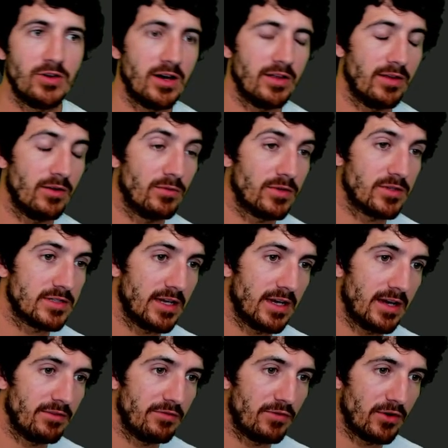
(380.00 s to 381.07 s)
know how that works. I
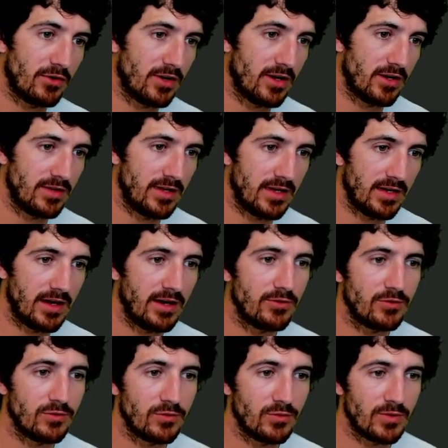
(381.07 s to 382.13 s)
haven't figured out yet how
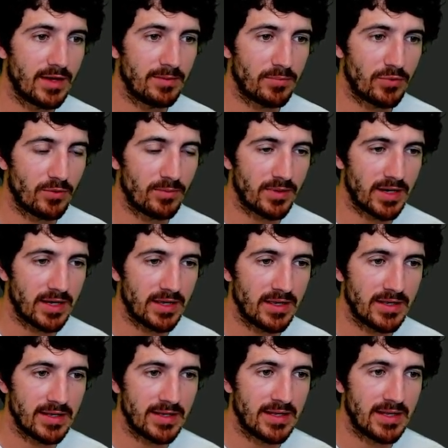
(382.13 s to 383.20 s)
to do that
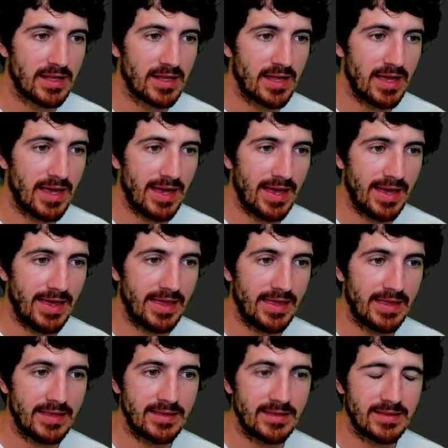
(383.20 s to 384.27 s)
properly.
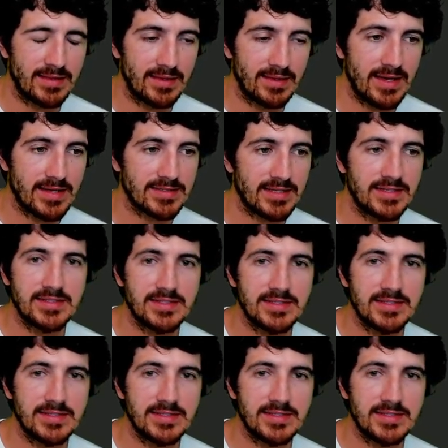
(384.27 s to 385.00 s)
And yeah, as I